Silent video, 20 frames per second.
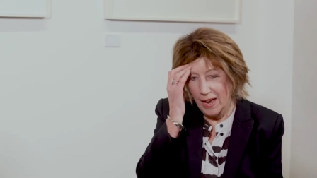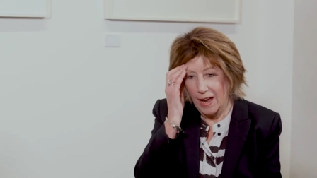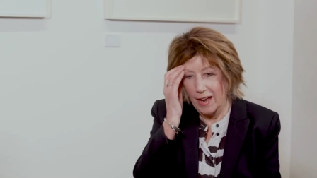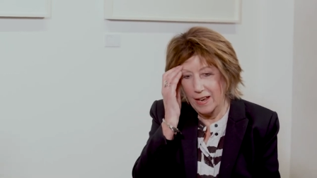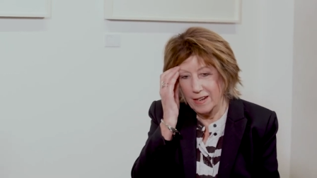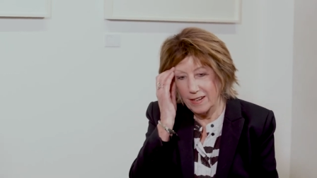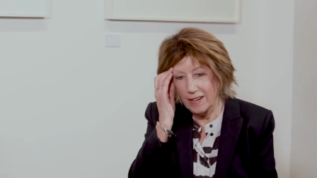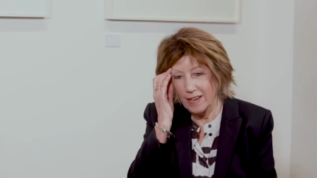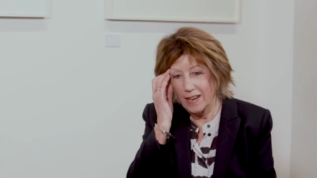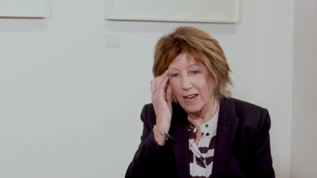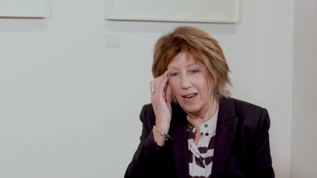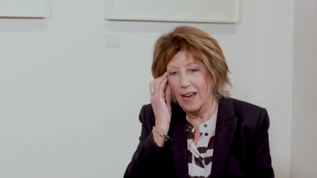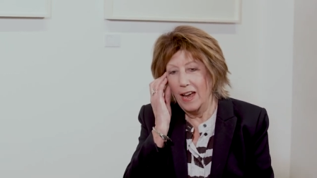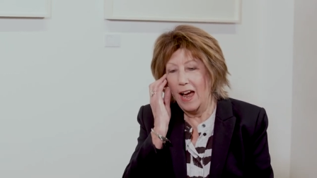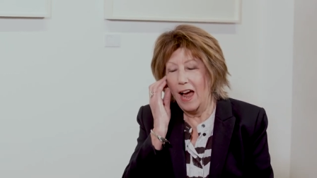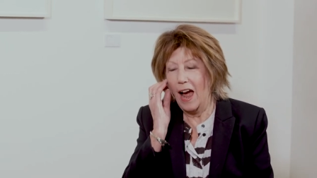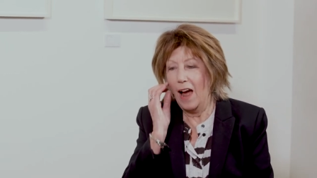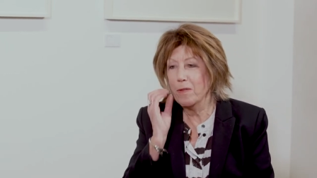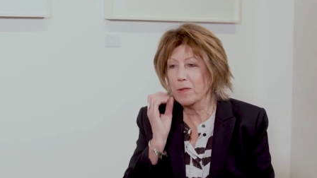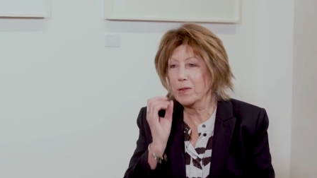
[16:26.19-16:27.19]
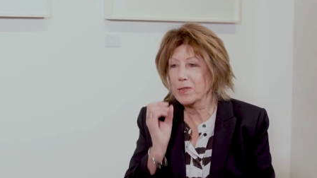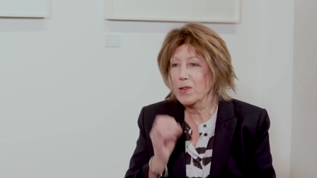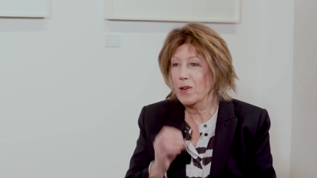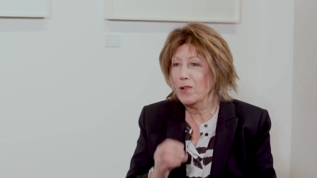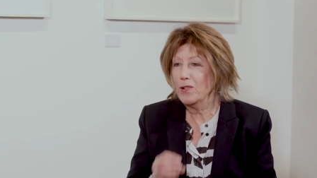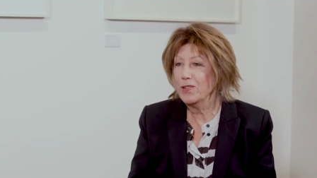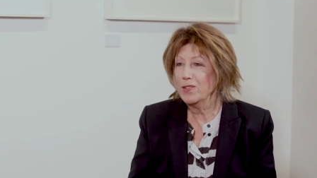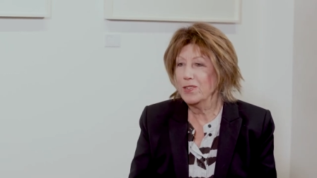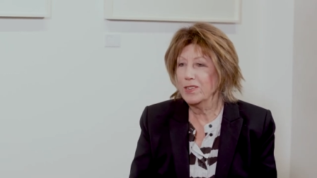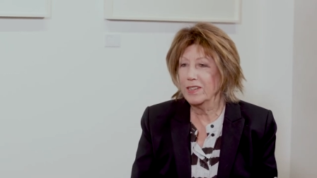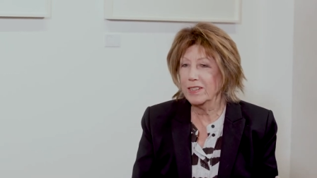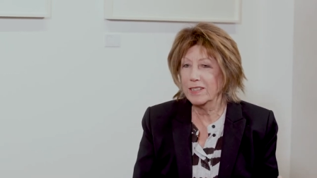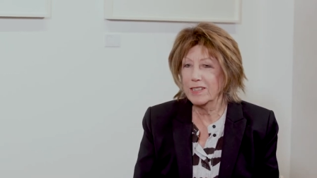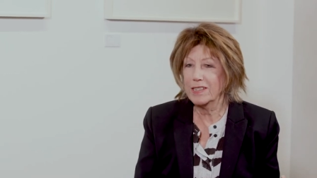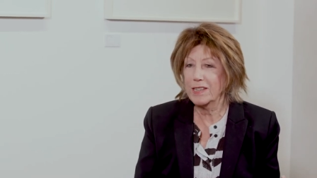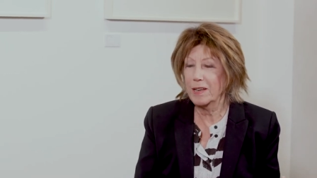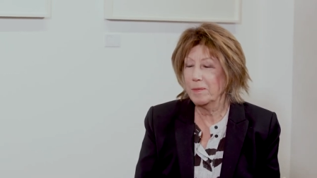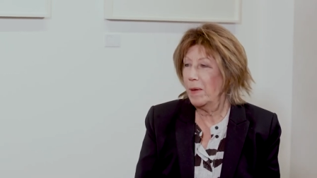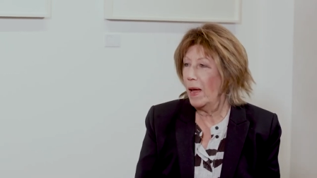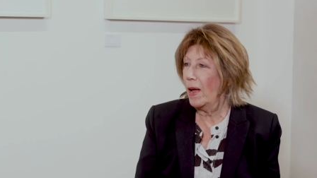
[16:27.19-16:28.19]
and I was on
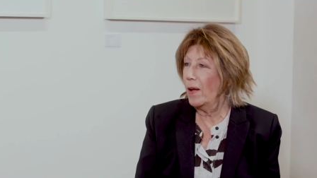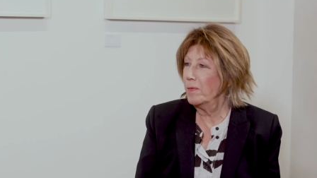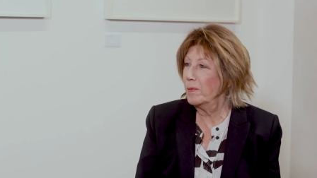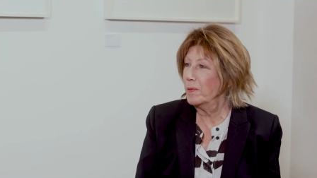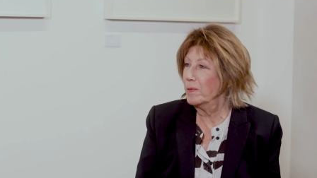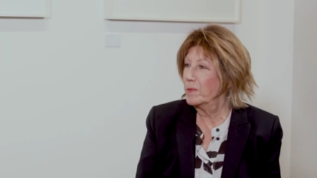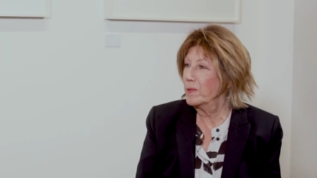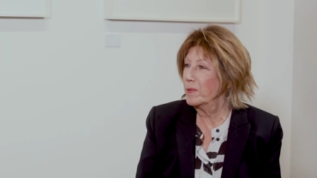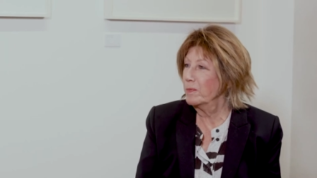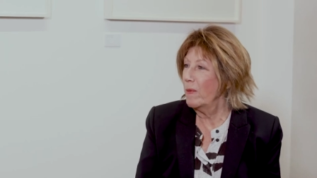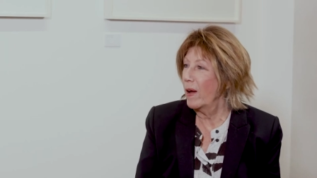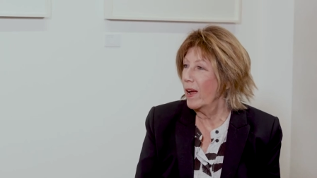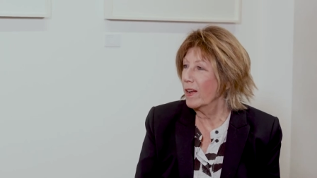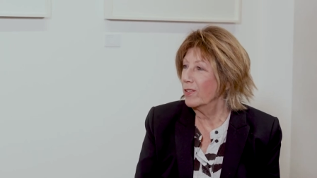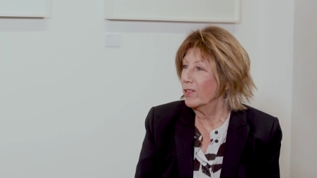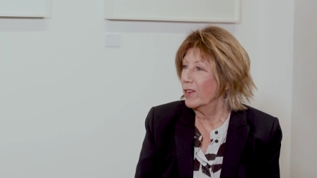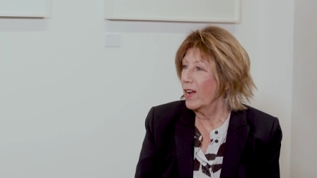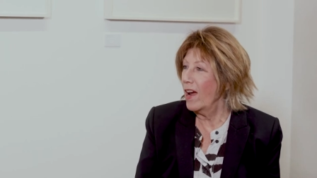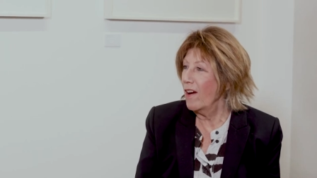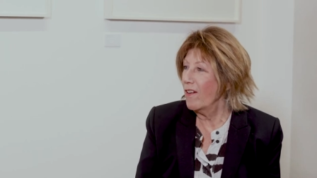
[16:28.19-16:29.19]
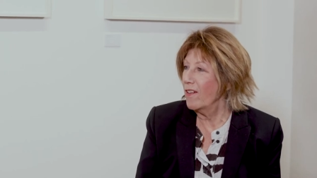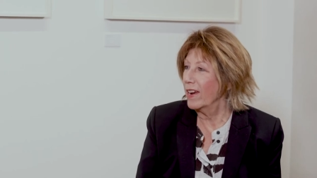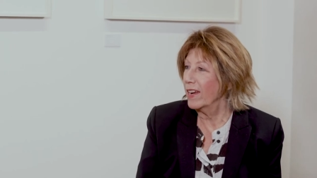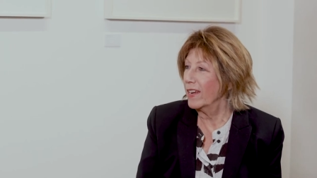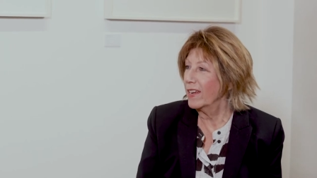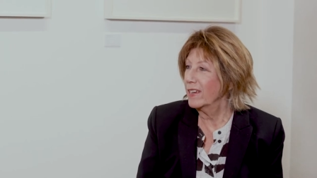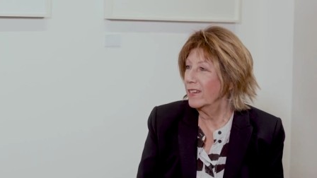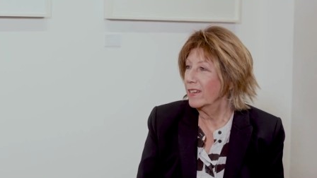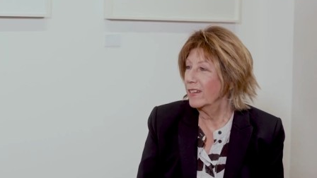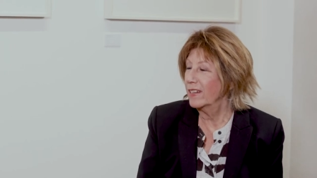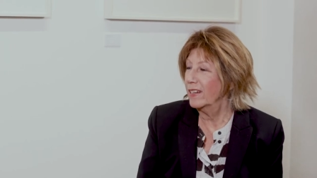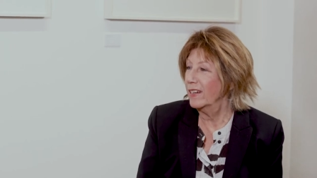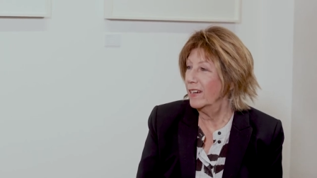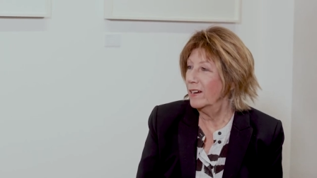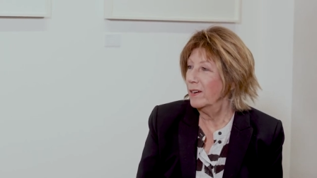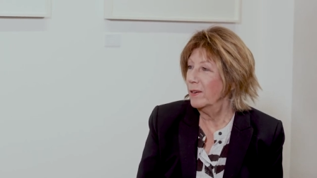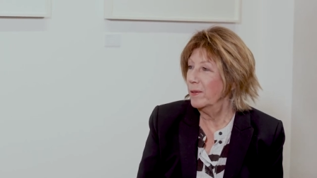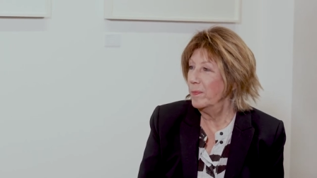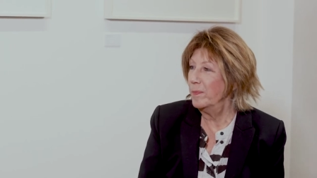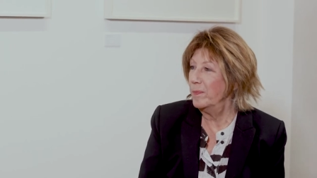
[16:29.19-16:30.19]
some albums with Michael Garrick
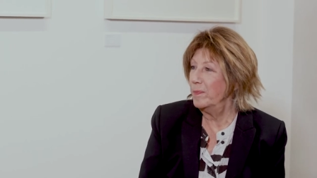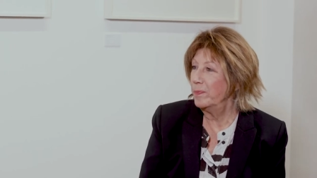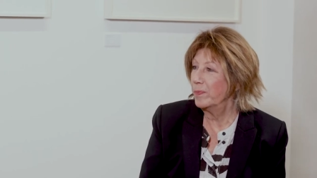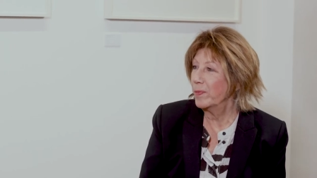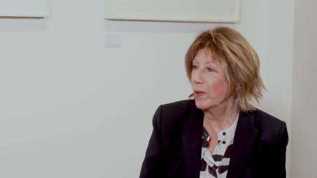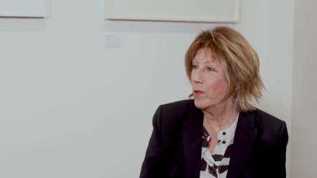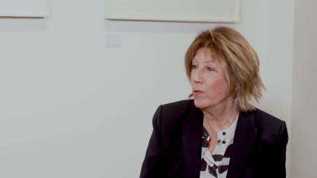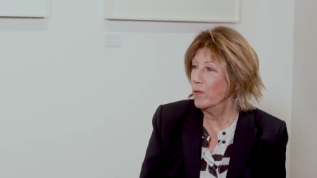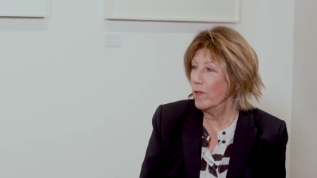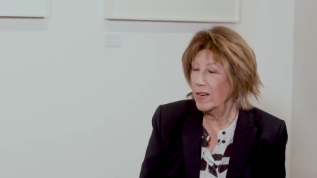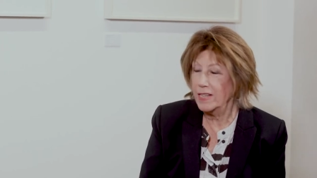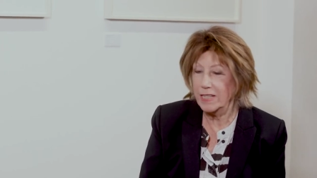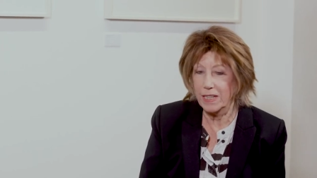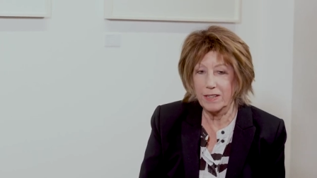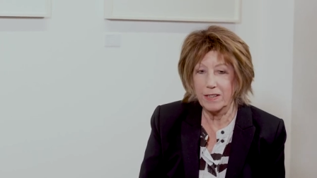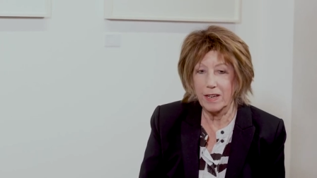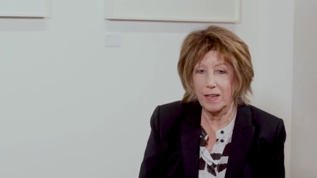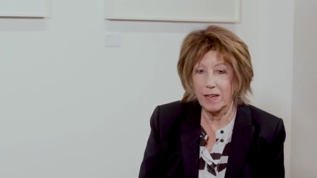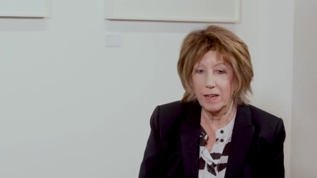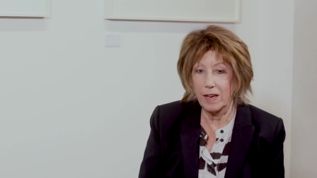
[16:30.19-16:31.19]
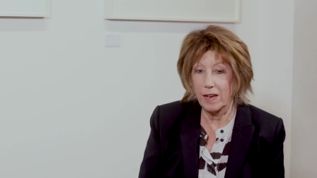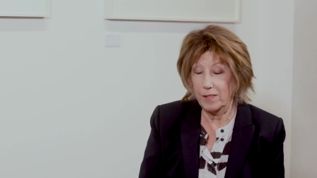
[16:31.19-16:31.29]
already.